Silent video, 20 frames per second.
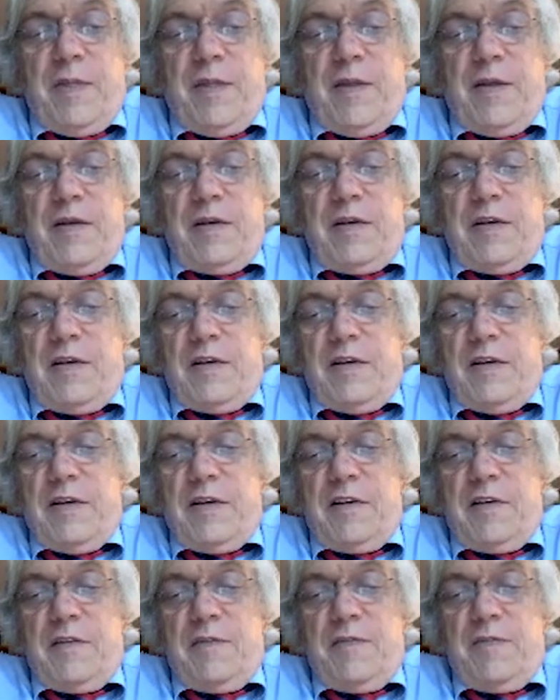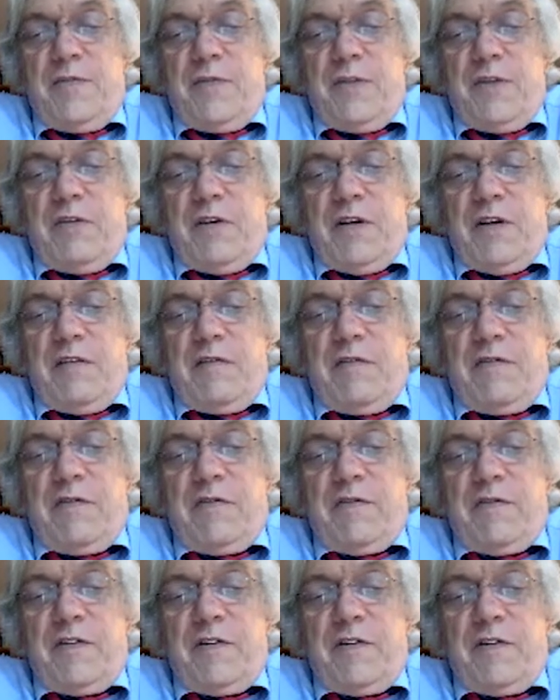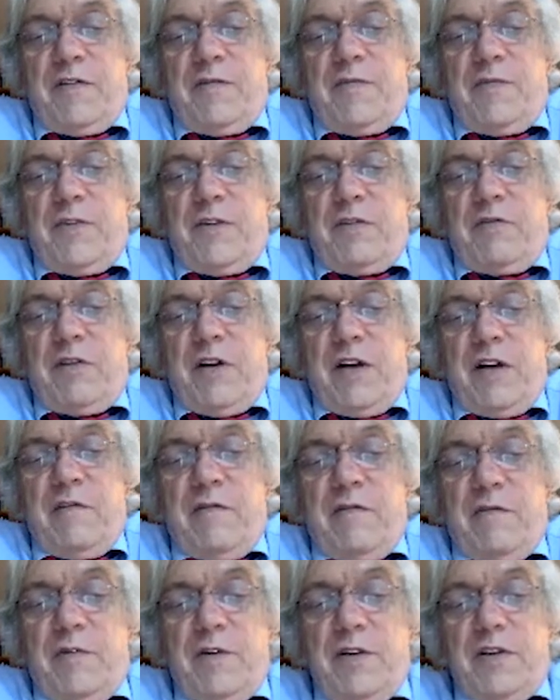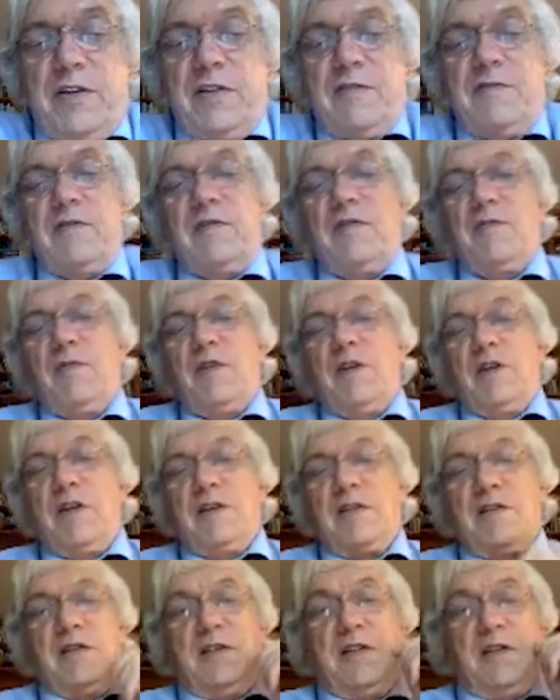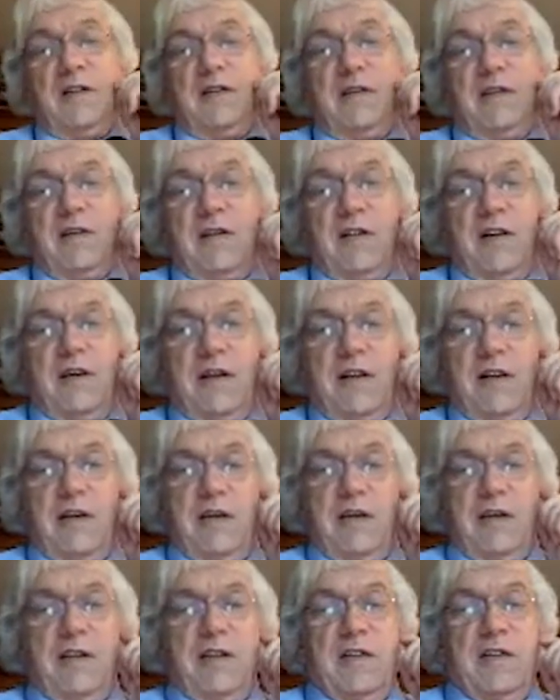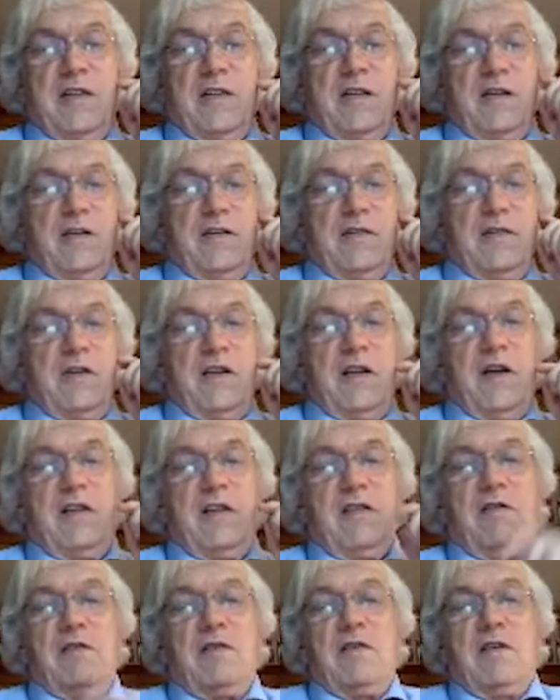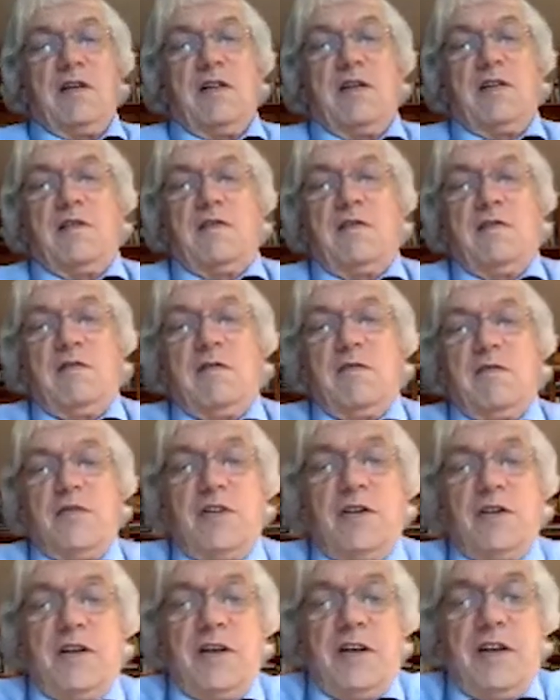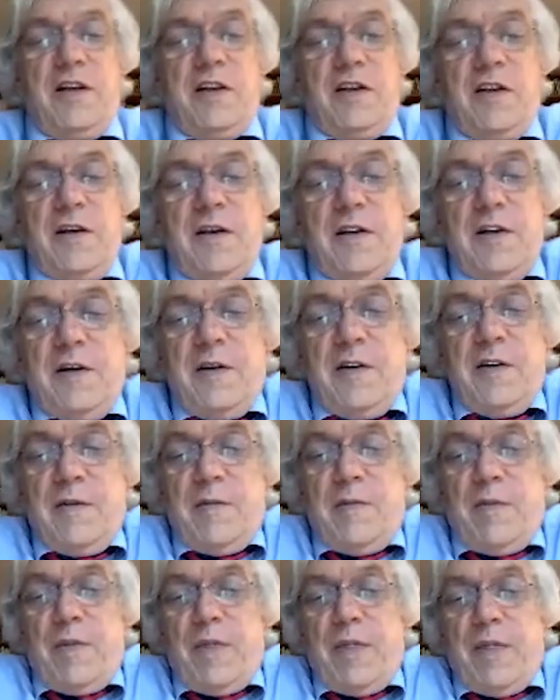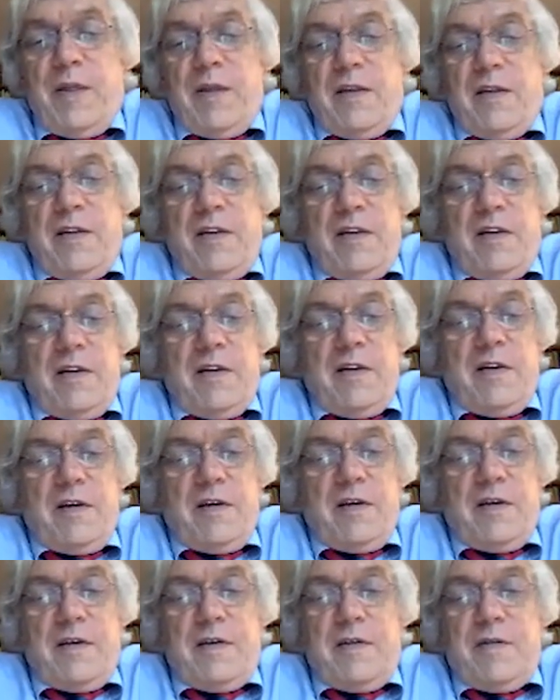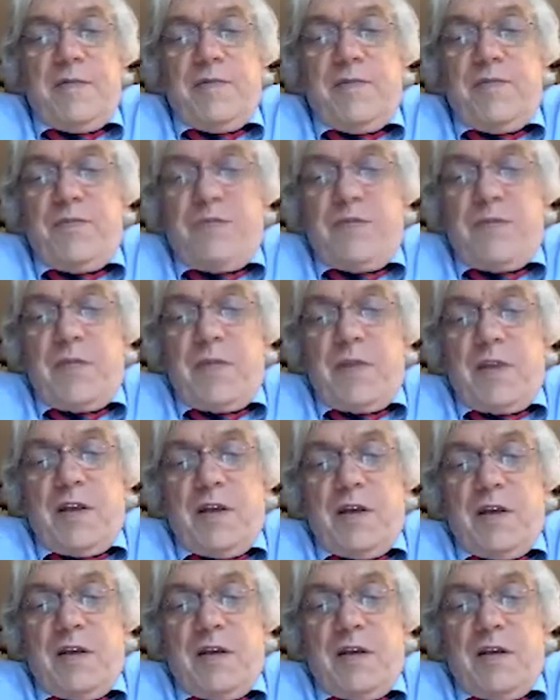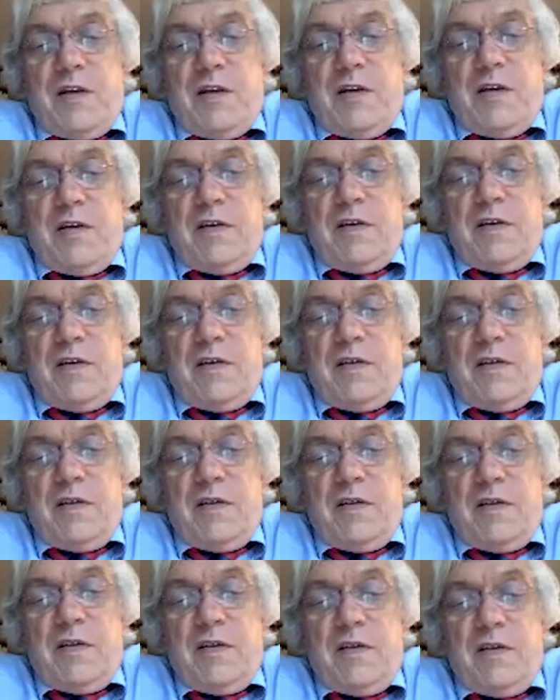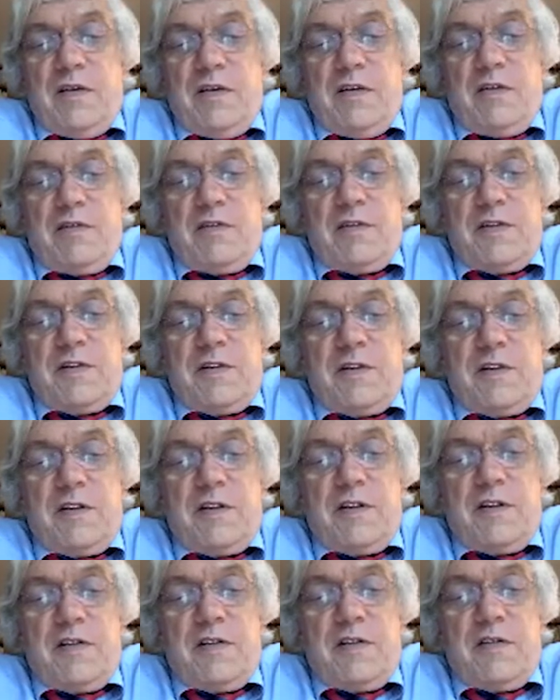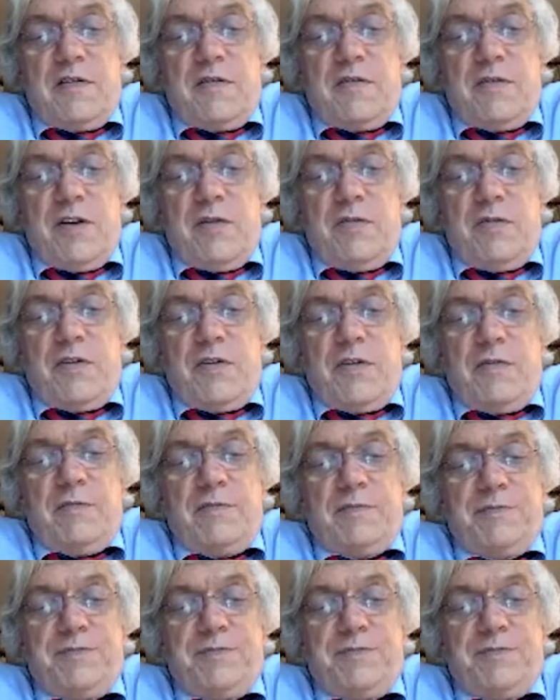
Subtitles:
And here you have a graph which is from Alexander Keck, John Hancock, and Coleman Nee, in an interesting paper.